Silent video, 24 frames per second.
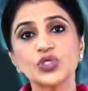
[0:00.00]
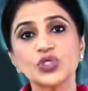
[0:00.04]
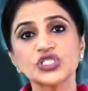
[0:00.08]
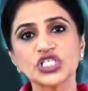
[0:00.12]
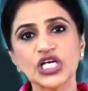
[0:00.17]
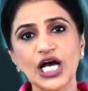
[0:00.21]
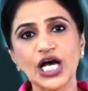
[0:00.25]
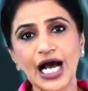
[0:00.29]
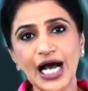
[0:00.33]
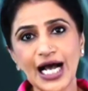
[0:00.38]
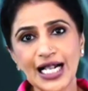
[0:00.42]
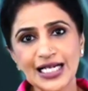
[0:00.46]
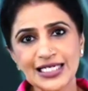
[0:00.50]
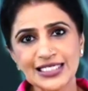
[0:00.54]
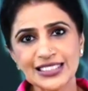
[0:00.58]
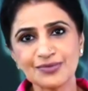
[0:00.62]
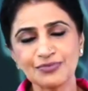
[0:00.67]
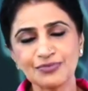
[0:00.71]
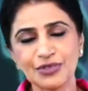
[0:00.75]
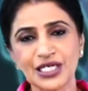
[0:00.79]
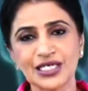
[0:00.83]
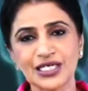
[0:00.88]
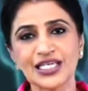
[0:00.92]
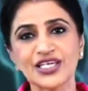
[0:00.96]
which
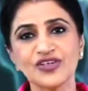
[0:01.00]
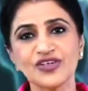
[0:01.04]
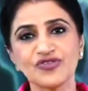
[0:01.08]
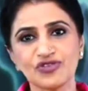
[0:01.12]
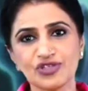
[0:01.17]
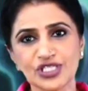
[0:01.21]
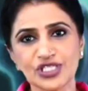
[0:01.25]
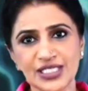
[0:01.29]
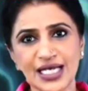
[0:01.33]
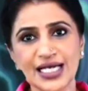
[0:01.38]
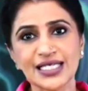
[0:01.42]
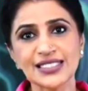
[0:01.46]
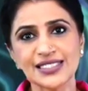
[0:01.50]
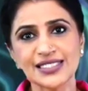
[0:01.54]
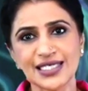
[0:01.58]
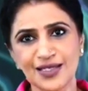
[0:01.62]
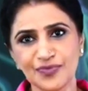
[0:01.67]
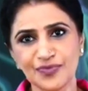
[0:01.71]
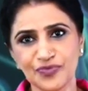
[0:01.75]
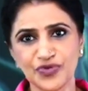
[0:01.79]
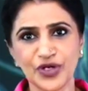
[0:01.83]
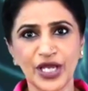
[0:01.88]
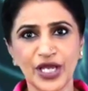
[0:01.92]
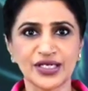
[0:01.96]
ultimately results
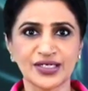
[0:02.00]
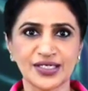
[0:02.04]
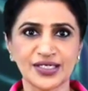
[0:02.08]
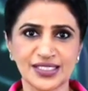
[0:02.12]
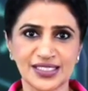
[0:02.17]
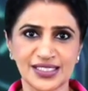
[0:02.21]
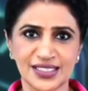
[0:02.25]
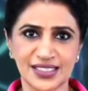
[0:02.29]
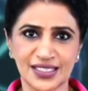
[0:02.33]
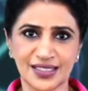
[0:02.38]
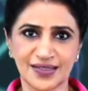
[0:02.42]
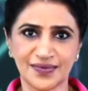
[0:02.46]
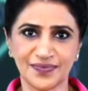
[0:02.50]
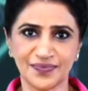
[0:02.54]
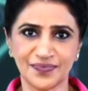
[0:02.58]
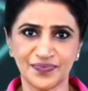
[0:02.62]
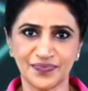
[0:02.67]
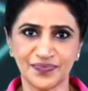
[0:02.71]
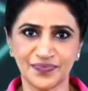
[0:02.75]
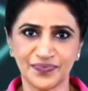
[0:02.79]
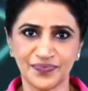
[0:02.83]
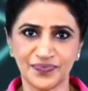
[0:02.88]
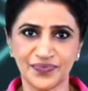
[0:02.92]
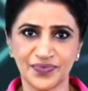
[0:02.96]
in pregnancy.
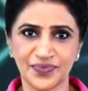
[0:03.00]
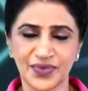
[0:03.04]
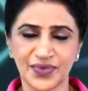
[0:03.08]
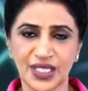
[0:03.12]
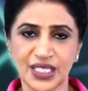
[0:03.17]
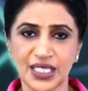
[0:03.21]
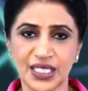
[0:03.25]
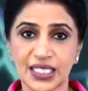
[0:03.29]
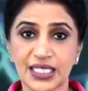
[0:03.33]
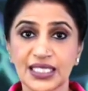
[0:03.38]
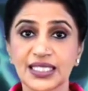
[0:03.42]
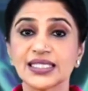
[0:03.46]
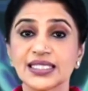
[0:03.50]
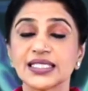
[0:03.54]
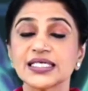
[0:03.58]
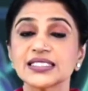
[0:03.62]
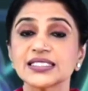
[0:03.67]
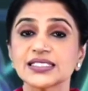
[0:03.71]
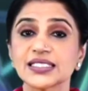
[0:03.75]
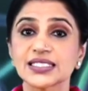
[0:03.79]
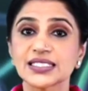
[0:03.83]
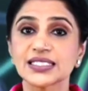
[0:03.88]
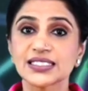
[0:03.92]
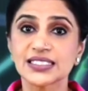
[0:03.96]

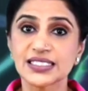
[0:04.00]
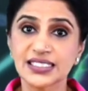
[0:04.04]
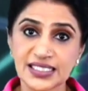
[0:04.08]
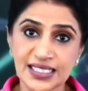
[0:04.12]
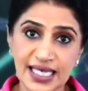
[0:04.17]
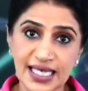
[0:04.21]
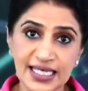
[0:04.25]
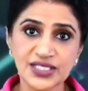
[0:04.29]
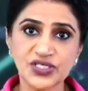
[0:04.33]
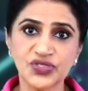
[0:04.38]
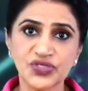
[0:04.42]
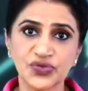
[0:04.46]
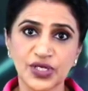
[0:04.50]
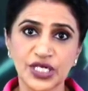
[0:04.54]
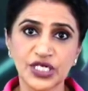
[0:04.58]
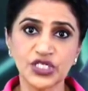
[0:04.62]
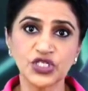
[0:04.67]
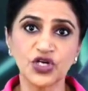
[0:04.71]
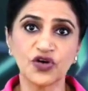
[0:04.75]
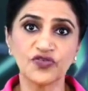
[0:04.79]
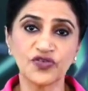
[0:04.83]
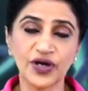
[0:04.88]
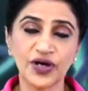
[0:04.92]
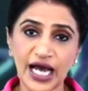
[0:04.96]
The success
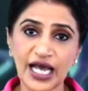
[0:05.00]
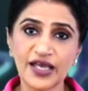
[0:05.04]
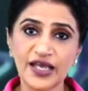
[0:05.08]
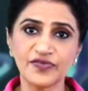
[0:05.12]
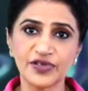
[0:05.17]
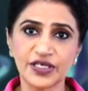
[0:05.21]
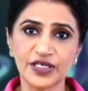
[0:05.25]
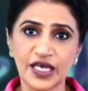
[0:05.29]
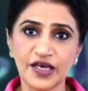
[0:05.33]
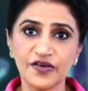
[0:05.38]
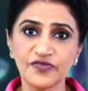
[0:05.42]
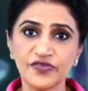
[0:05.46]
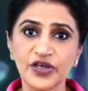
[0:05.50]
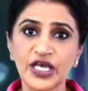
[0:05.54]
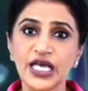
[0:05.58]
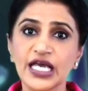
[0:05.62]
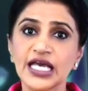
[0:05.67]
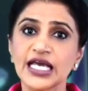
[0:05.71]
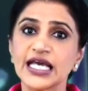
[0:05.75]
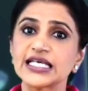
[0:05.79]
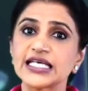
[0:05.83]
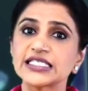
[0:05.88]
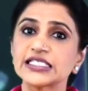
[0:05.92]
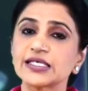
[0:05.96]
rate of IVF
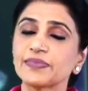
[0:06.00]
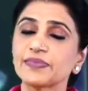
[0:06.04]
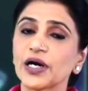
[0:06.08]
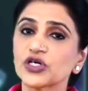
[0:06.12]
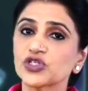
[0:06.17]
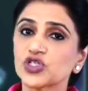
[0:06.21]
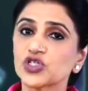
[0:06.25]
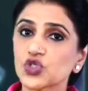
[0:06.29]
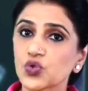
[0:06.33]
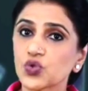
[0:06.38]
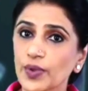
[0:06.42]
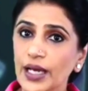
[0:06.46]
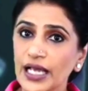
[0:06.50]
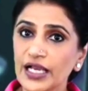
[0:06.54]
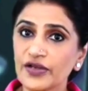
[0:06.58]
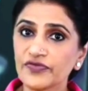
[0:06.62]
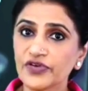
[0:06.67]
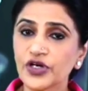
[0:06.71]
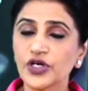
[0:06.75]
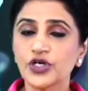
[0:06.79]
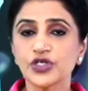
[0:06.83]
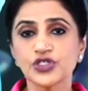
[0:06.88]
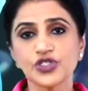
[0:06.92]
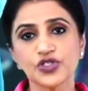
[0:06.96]
is about 12
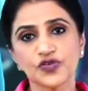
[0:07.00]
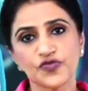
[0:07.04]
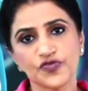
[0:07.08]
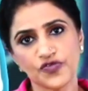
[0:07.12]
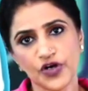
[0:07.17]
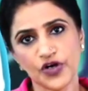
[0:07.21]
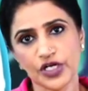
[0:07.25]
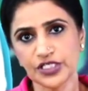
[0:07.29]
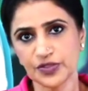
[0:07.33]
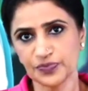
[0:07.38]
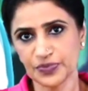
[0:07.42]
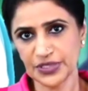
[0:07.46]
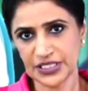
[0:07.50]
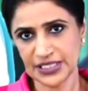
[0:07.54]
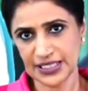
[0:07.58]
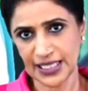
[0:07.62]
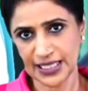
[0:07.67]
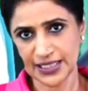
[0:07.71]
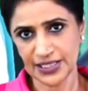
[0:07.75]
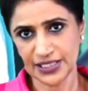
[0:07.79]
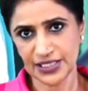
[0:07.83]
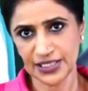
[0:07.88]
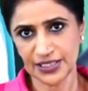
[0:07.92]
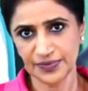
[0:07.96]
to
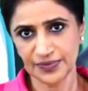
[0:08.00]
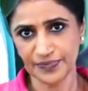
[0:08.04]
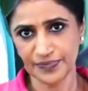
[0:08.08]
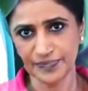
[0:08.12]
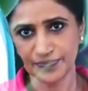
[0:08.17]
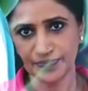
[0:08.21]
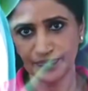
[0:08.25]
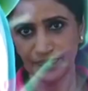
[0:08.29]
40%.